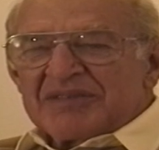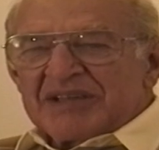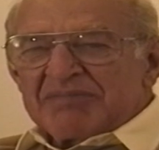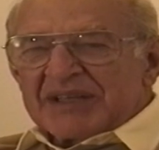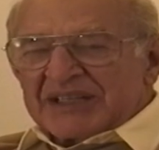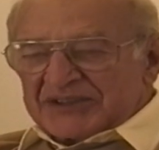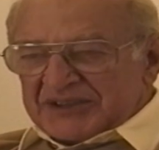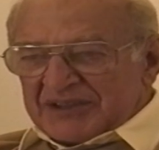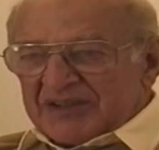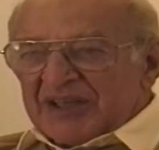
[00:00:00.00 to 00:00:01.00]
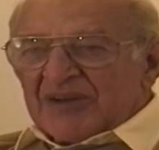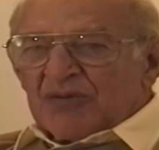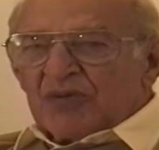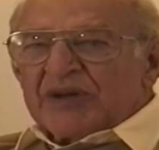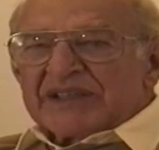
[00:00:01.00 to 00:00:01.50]
because the
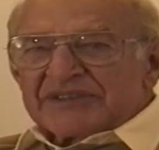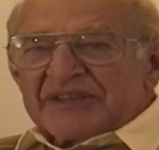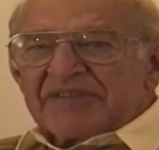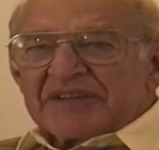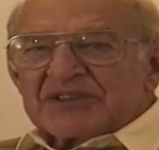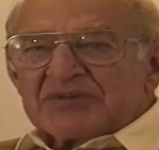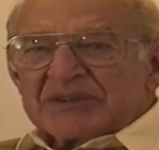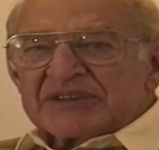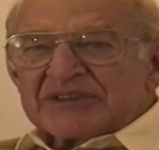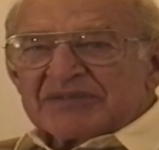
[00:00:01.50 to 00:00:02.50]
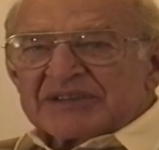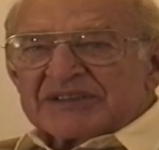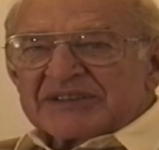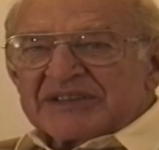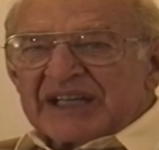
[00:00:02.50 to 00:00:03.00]
wheel difference
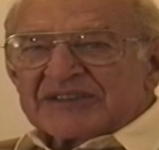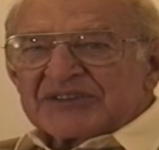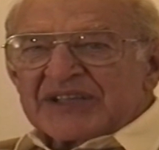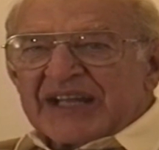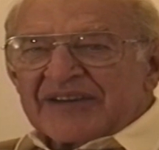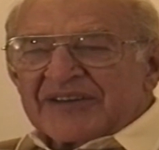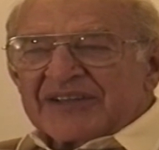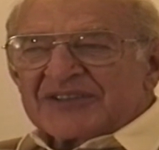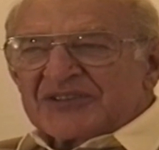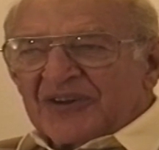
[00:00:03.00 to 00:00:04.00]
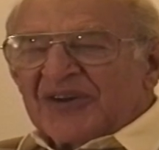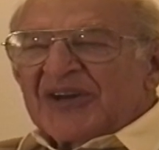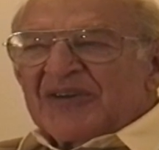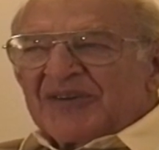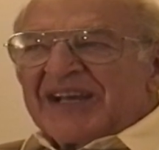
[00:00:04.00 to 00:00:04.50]
was not standard. And so
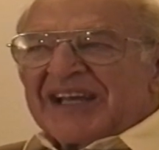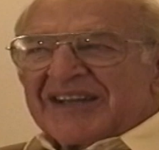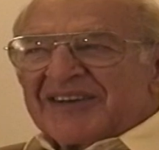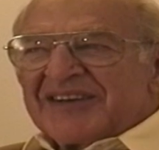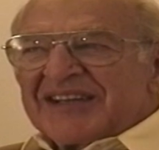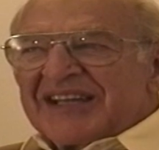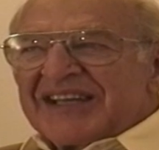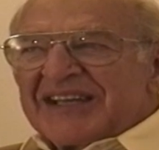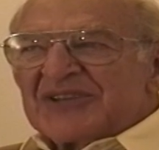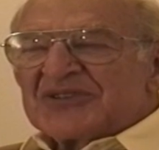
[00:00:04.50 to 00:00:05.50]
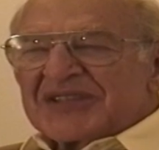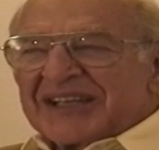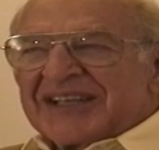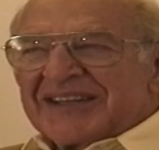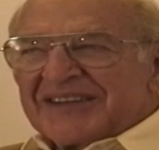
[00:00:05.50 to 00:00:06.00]
we had an
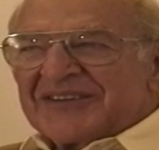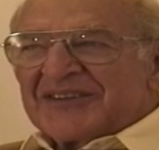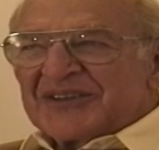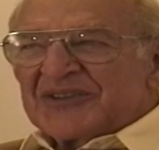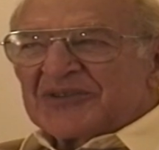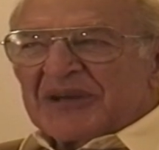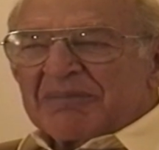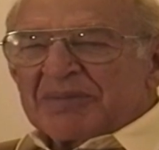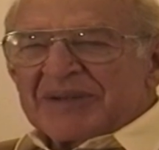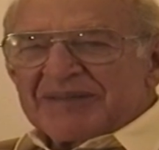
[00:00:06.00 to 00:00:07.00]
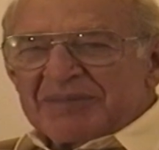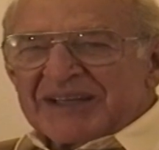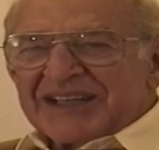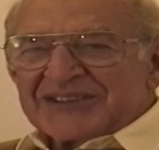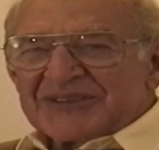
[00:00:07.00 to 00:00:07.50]
interesting trip
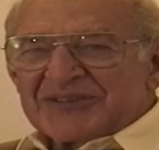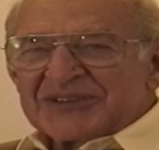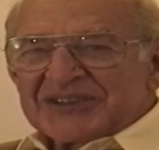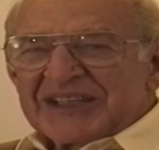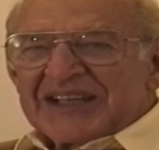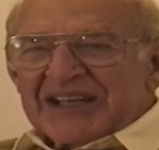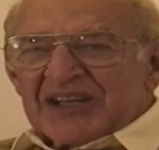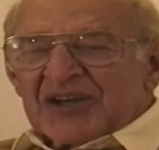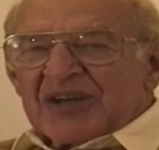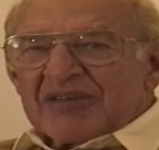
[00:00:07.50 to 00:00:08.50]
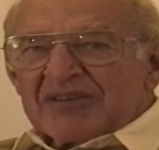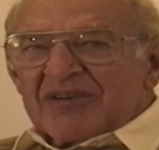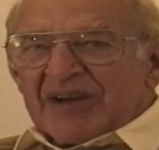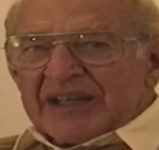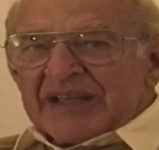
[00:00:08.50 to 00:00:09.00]
because it was
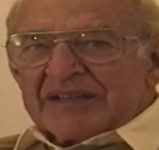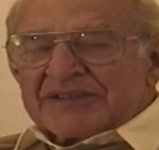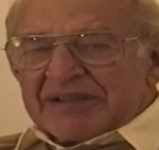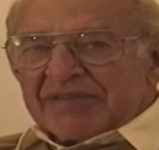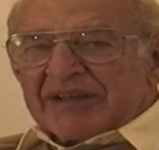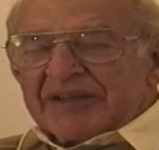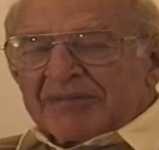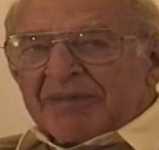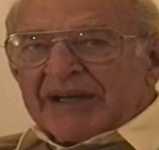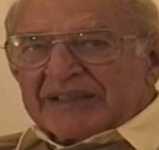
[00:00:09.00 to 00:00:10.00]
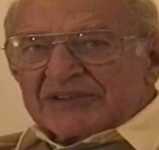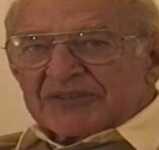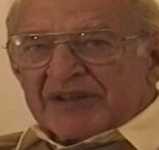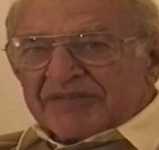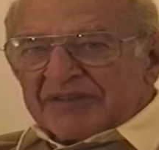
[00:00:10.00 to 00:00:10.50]
going several hundred miles,
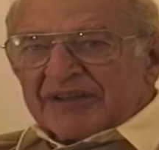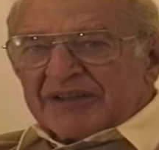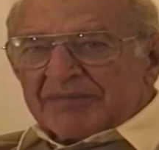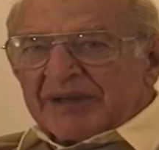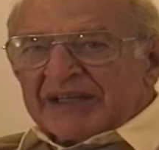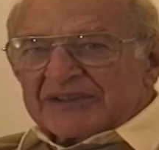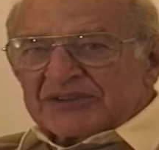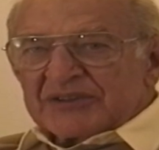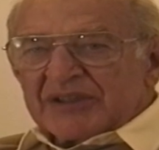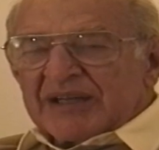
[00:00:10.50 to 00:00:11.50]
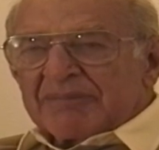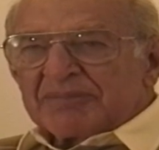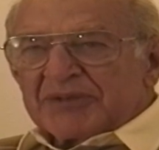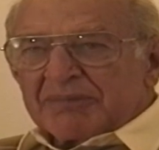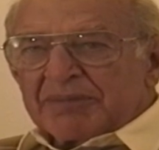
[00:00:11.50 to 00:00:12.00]
quite a few hundred miles
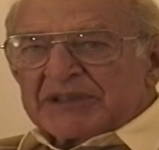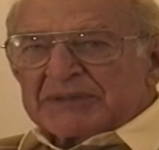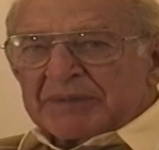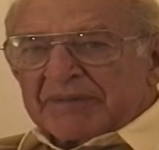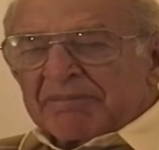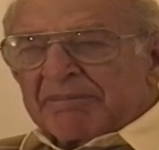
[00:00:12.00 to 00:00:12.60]
up to Brisbane.